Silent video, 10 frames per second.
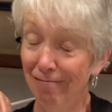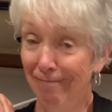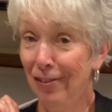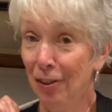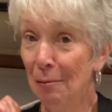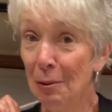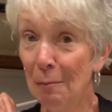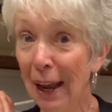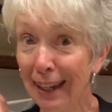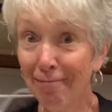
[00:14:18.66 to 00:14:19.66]
scrub your
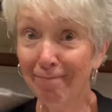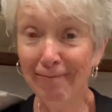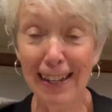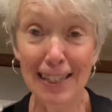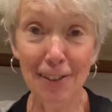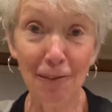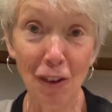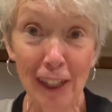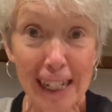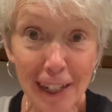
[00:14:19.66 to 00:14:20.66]
back,
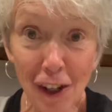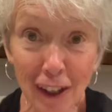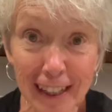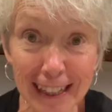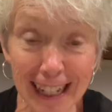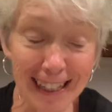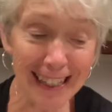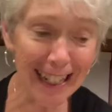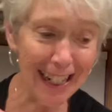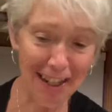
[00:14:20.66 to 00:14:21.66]
exfoliate all the dead
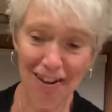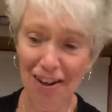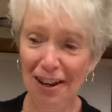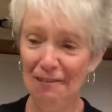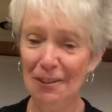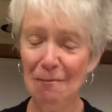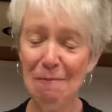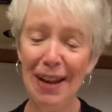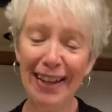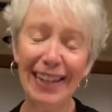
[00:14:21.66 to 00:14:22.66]
skin off your
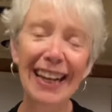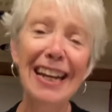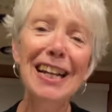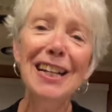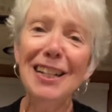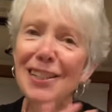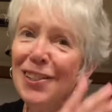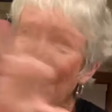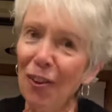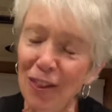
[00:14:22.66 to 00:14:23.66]
back.
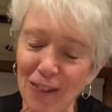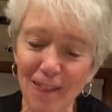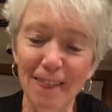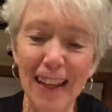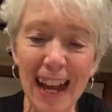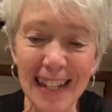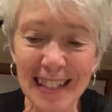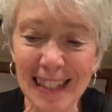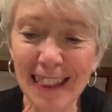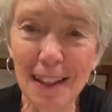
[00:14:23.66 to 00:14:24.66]
So
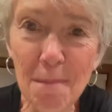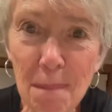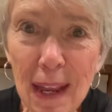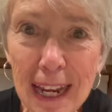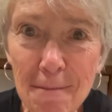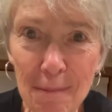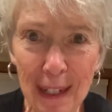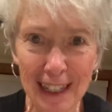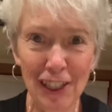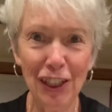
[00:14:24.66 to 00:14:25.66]
that's the big
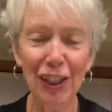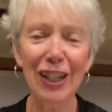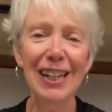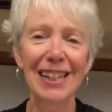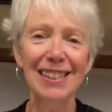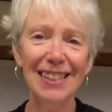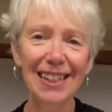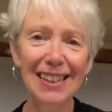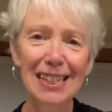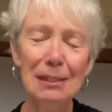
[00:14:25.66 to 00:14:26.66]
picture to
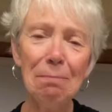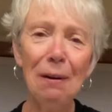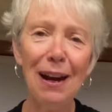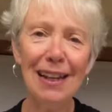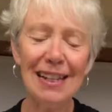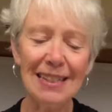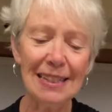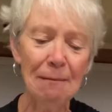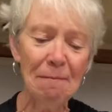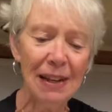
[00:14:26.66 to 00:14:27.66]
these products.
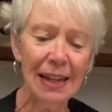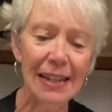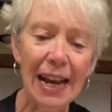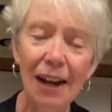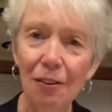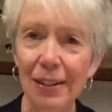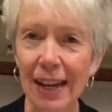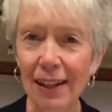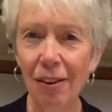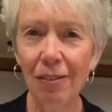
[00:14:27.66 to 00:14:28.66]
Now,
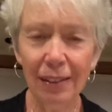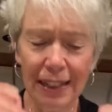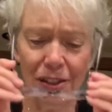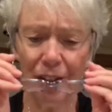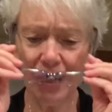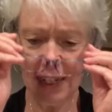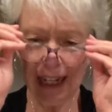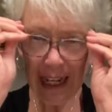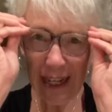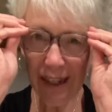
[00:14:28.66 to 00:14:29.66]
not only do they
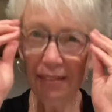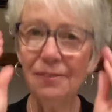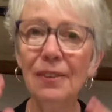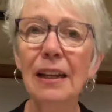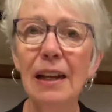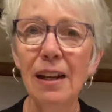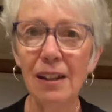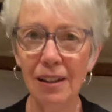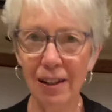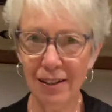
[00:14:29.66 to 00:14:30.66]
have
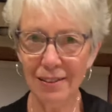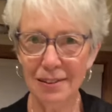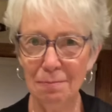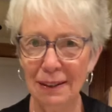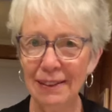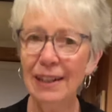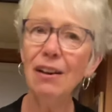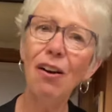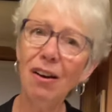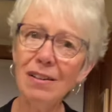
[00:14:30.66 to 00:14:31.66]
cloths, but they
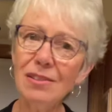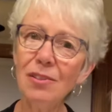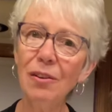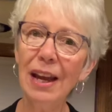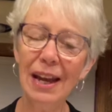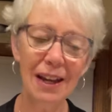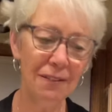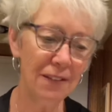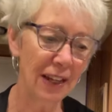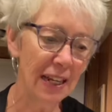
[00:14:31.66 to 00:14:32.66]
also have
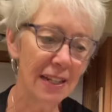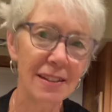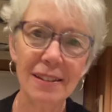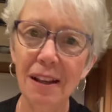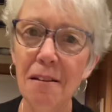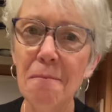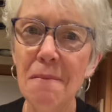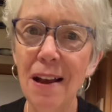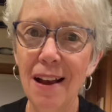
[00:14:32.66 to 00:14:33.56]
some